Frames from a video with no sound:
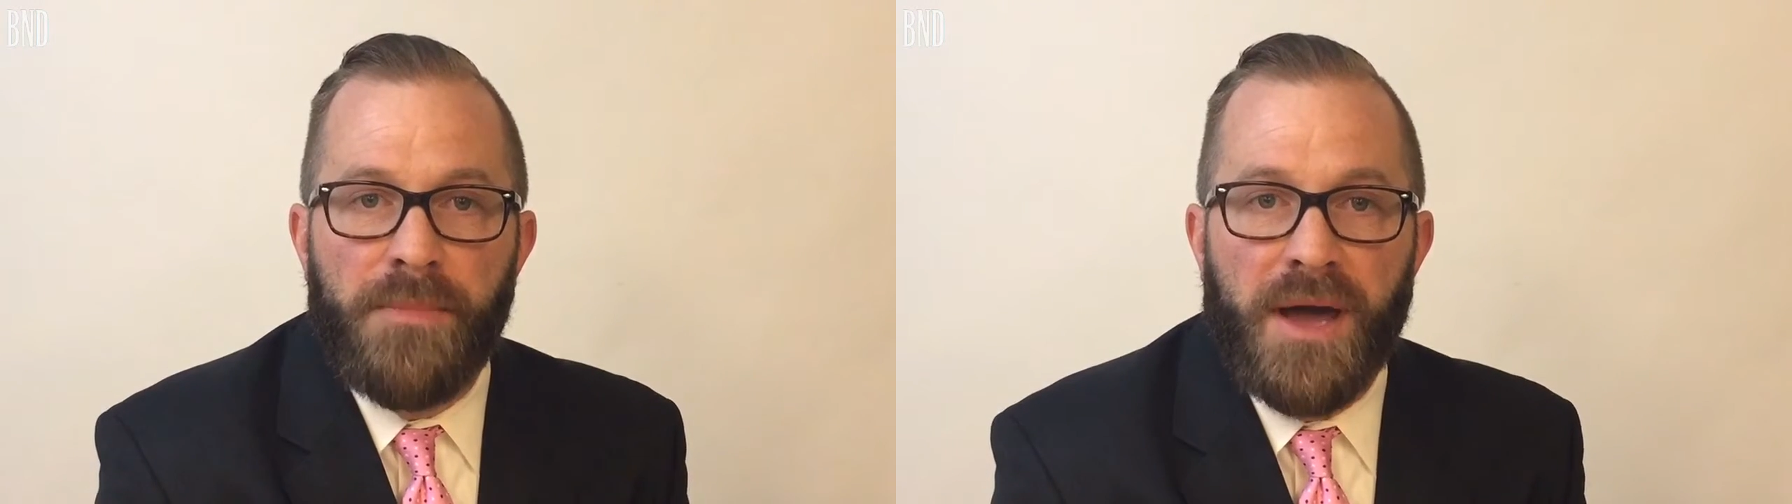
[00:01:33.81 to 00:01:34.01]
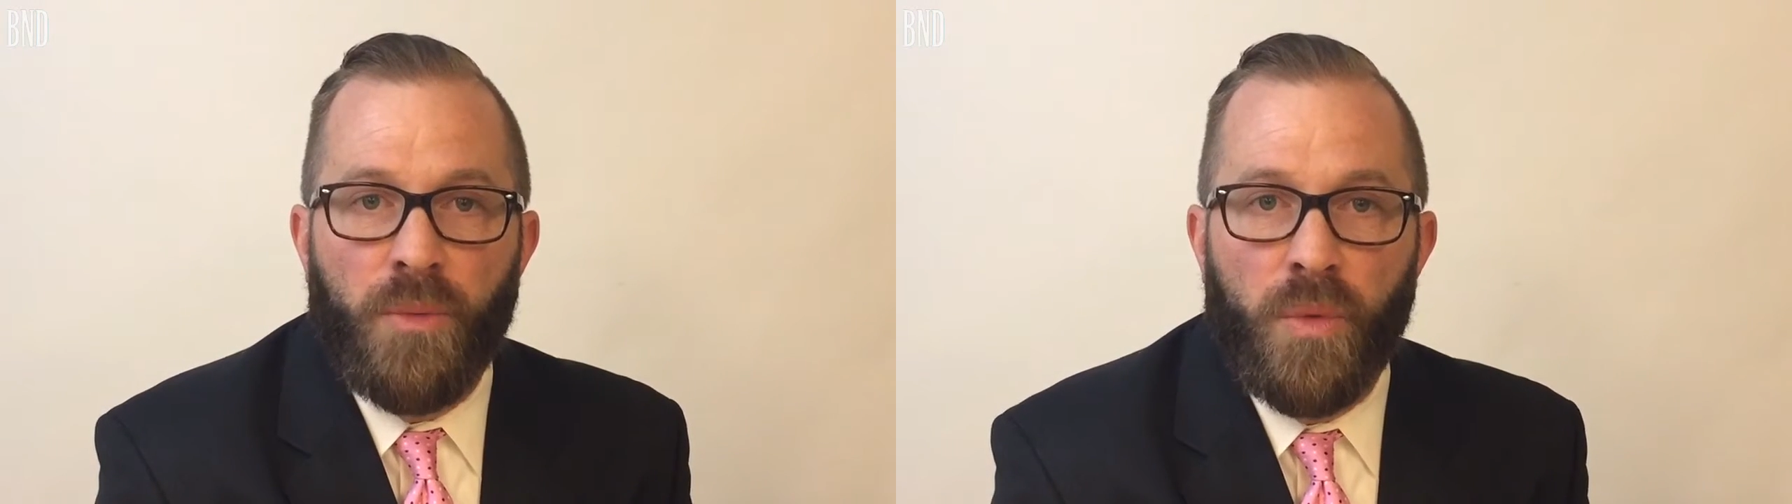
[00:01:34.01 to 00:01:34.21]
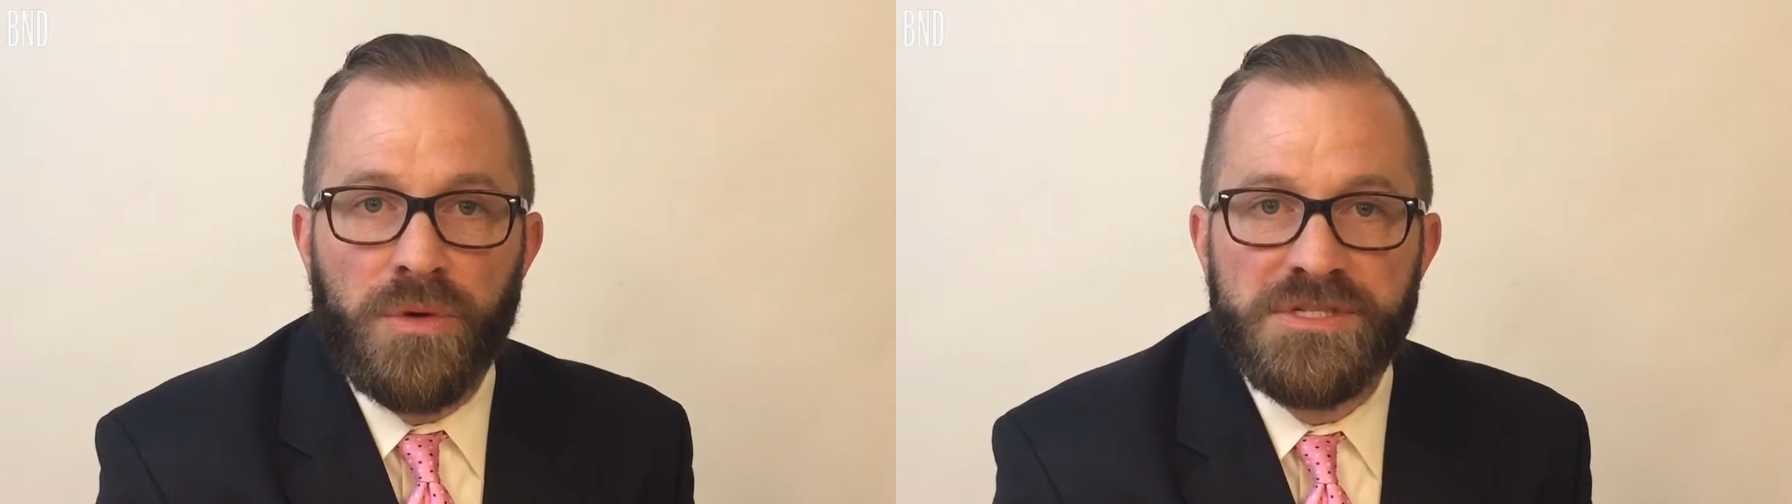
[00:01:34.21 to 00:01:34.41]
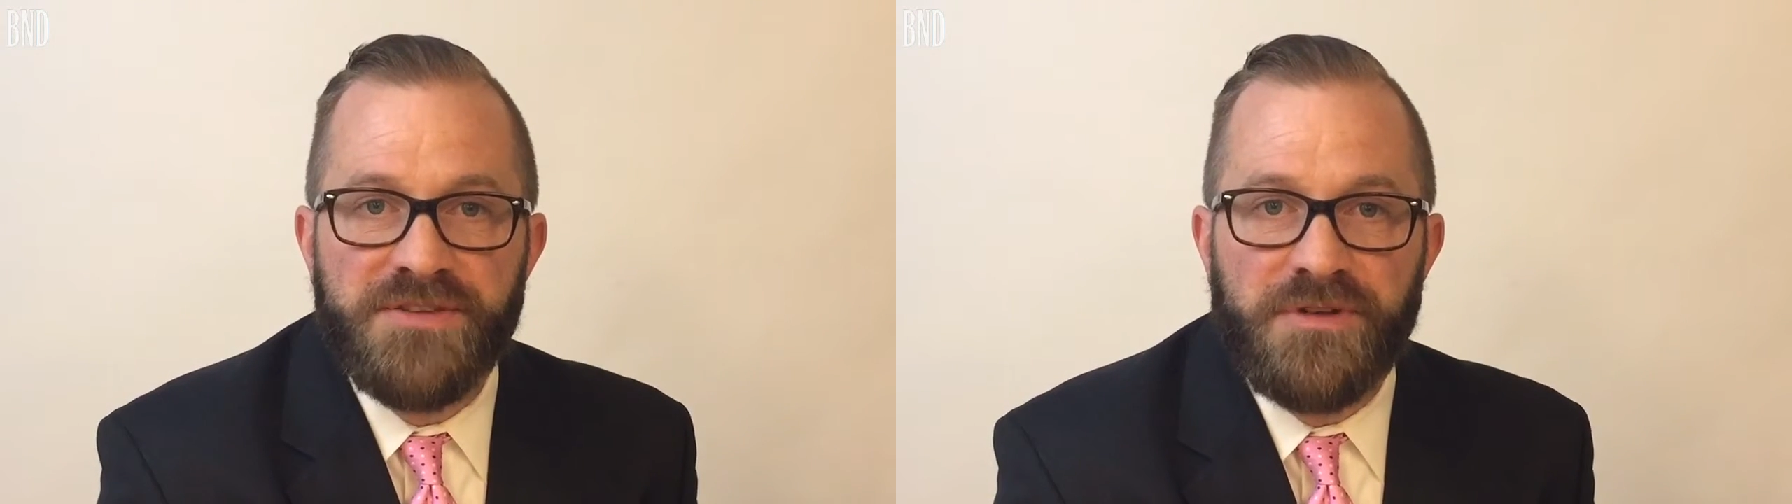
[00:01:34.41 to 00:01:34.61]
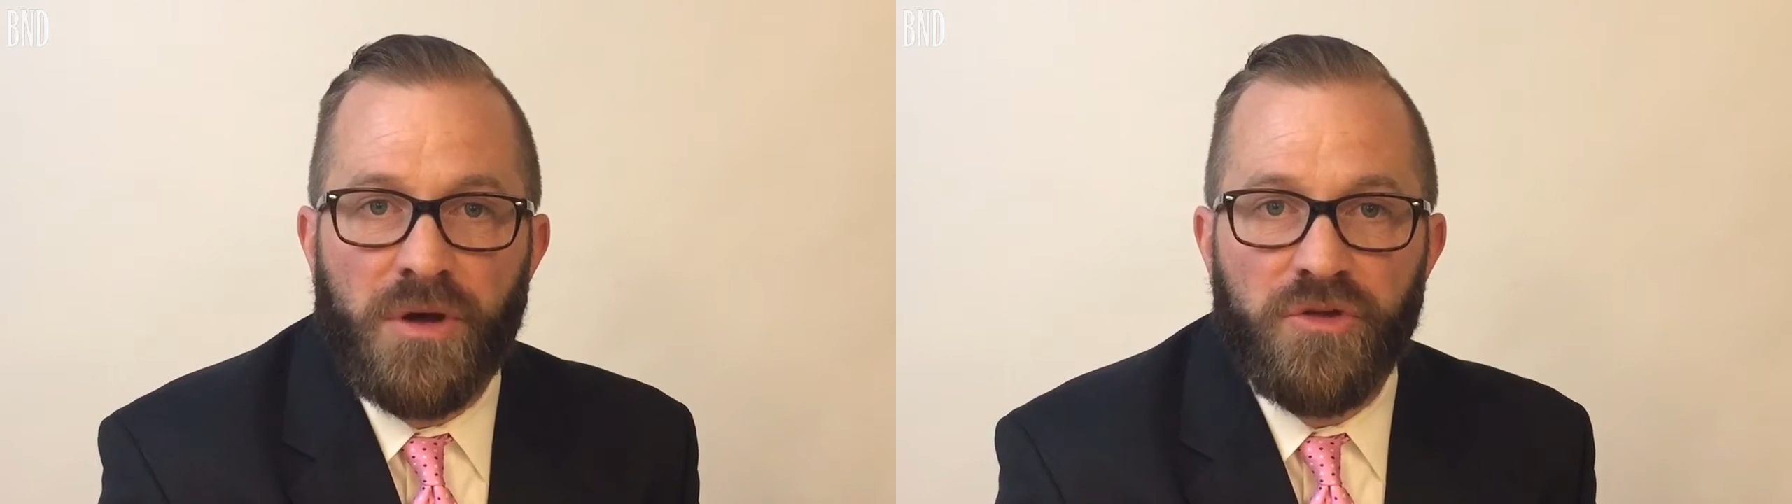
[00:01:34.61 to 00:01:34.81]
my Ward
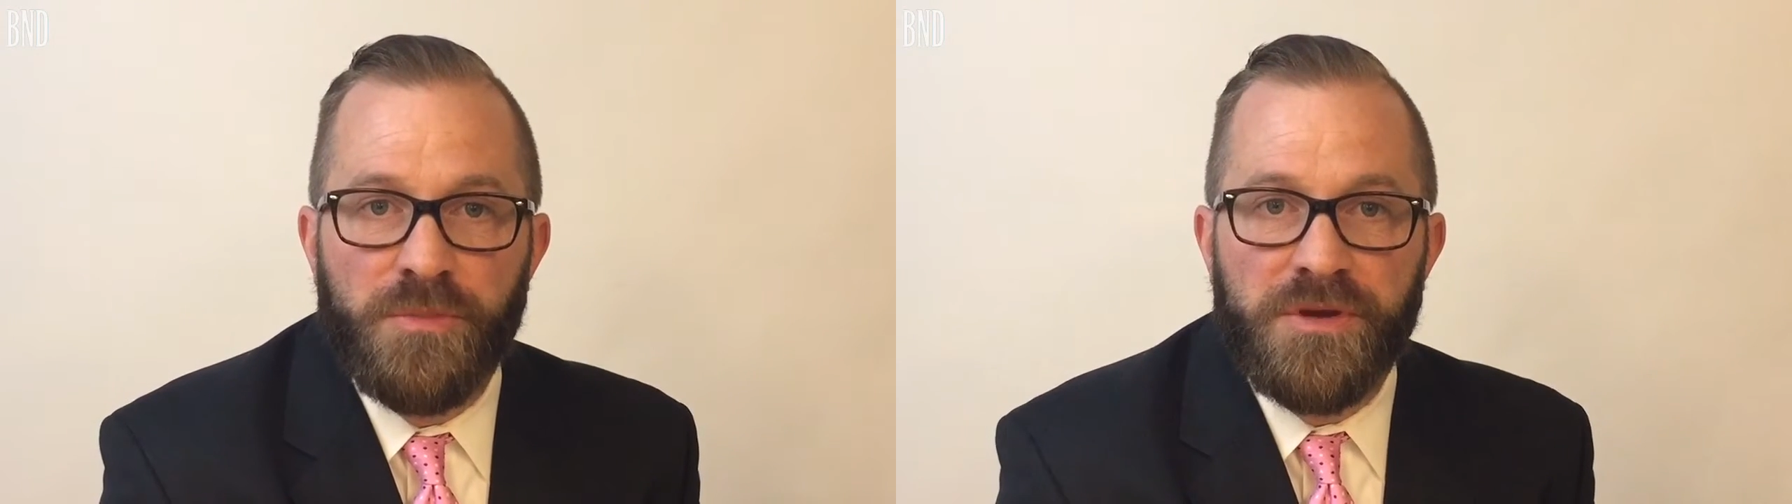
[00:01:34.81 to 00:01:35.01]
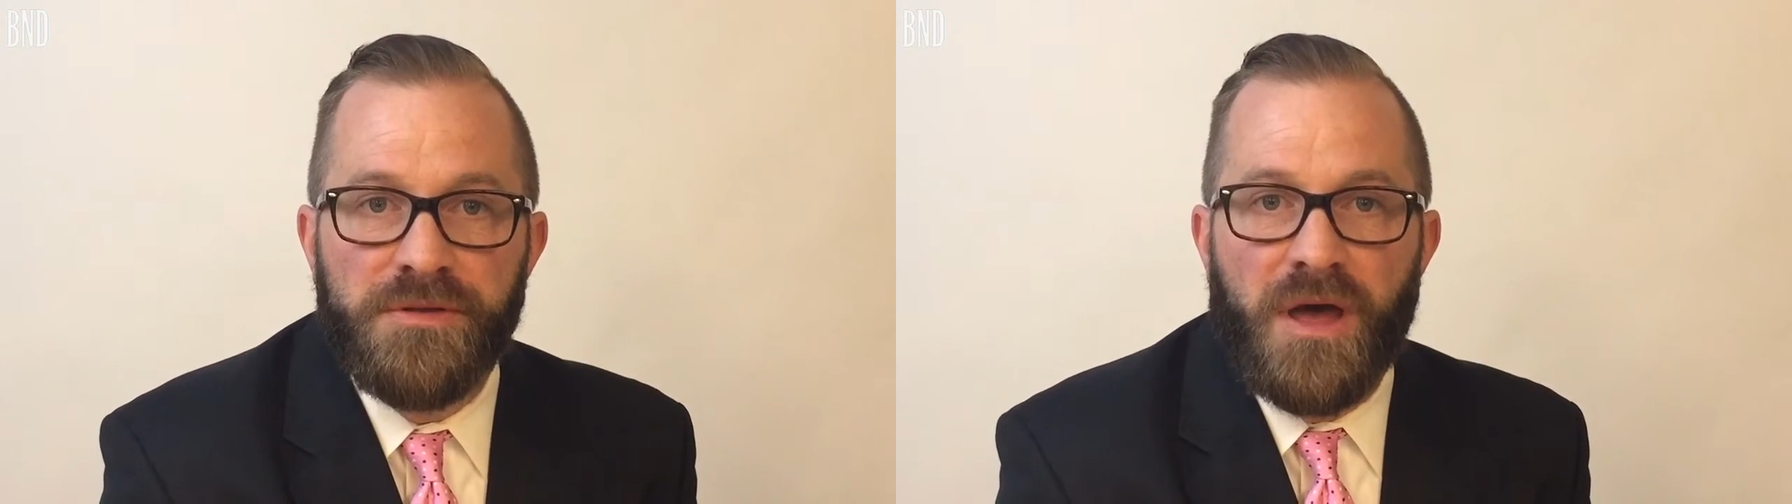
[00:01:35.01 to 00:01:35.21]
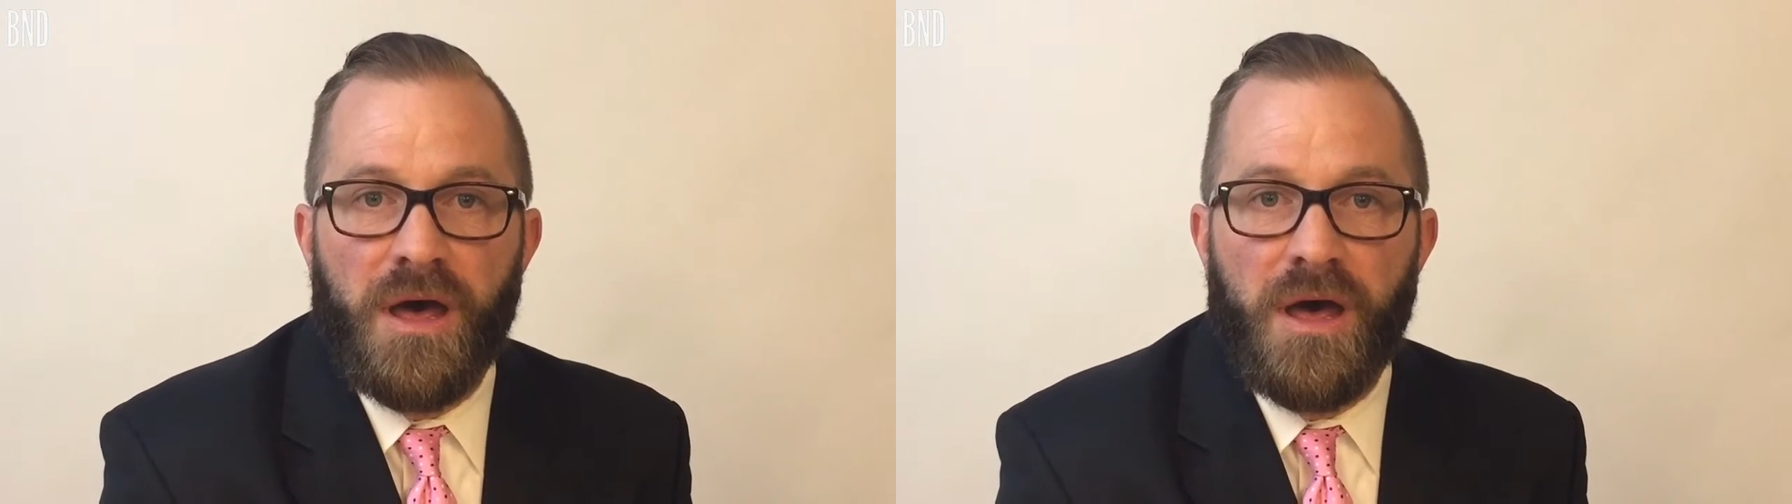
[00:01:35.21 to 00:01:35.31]
Seven alderman